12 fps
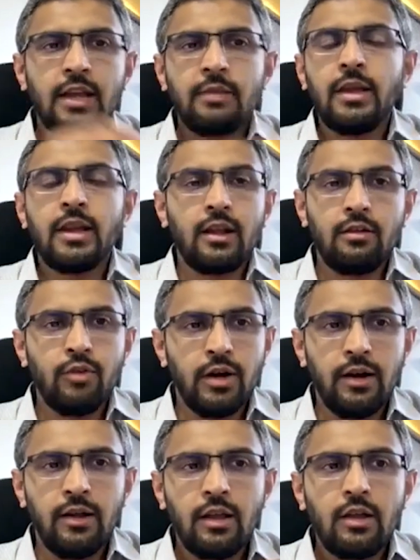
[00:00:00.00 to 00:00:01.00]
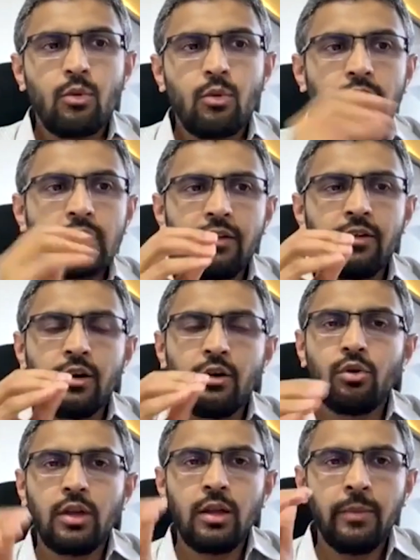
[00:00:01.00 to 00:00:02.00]
can be recovered. What they will
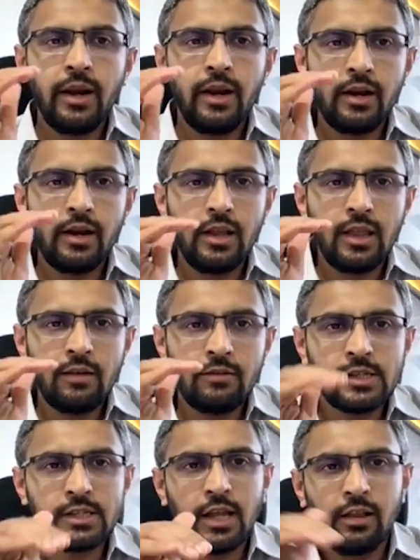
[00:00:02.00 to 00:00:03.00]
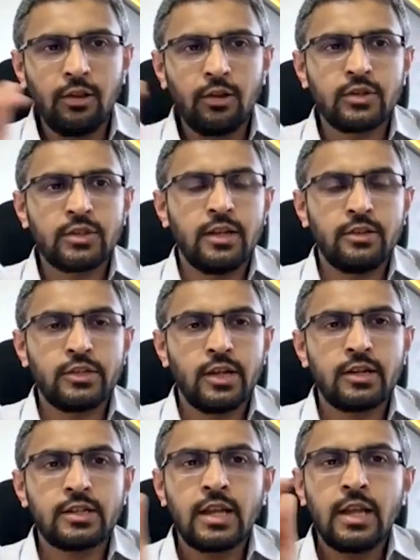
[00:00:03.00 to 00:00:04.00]
do, immediately they will sell those 10
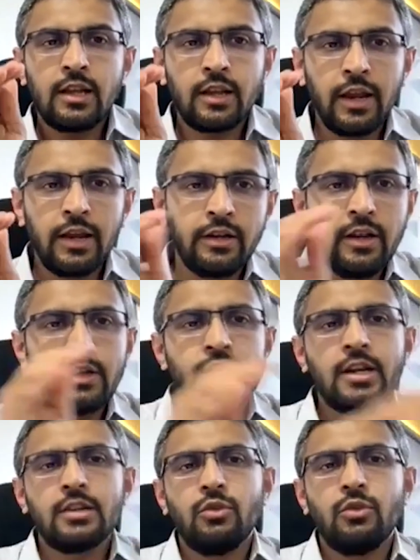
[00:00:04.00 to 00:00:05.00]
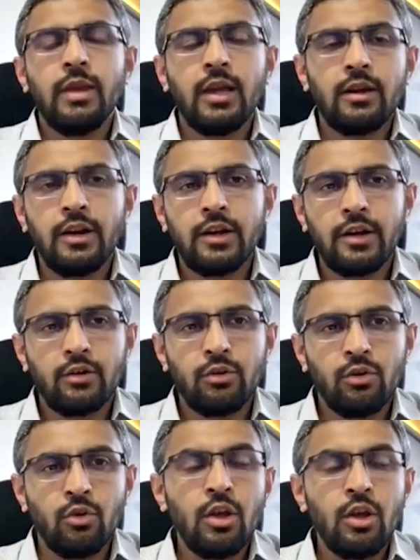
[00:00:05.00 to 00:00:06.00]
shares, 90 shares will be credited
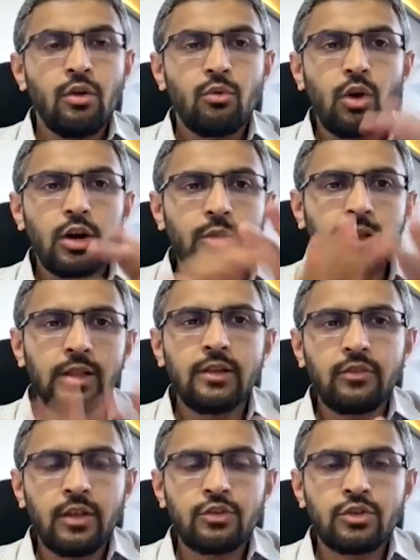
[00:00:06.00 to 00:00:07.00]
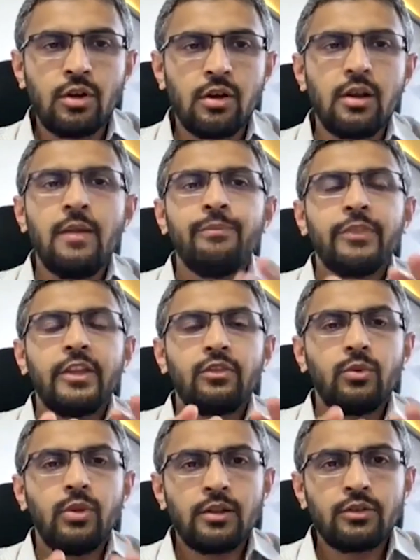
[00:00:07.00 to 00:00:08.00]
to you. What will this ensure?
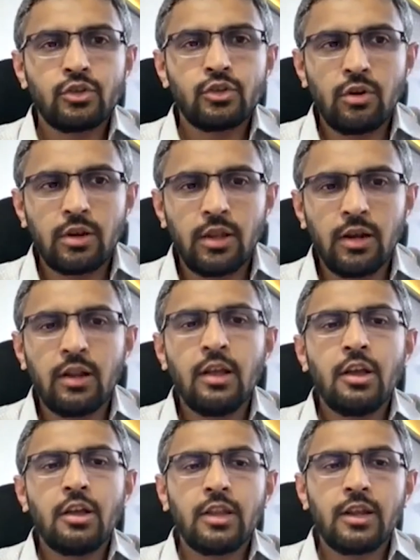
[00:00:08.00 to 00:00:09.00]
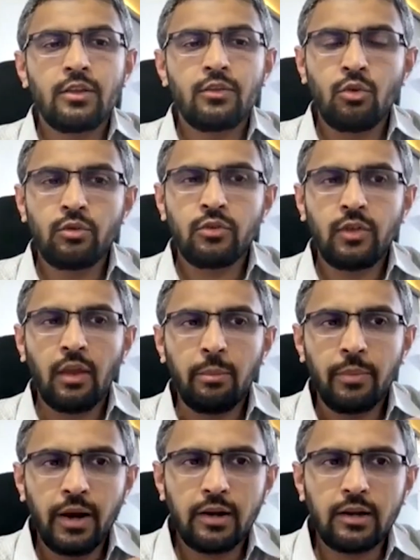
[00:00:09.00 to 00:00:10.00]
This will ensure that there is no
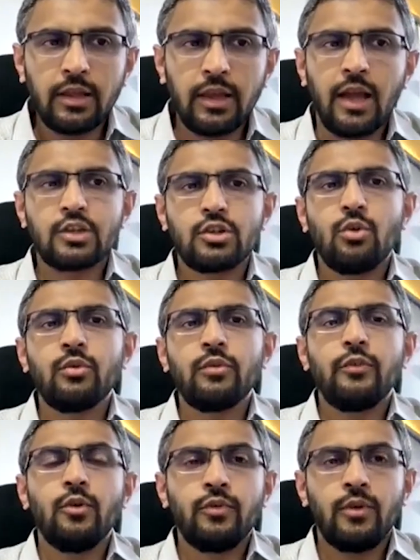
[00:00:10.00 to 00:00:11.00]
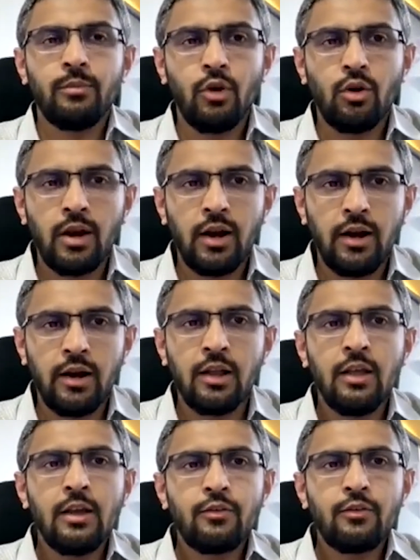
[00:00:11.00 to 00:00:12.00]
separate cash outflow from your
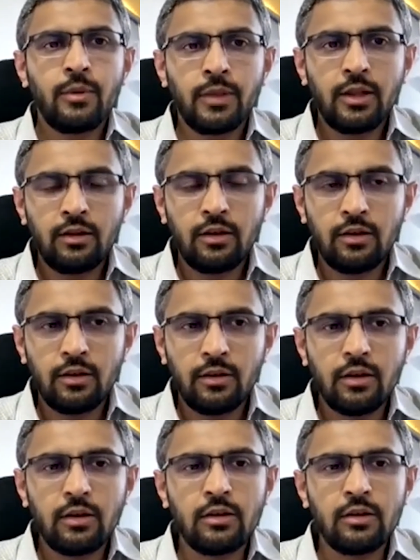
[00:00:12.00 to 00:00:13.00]
hand from the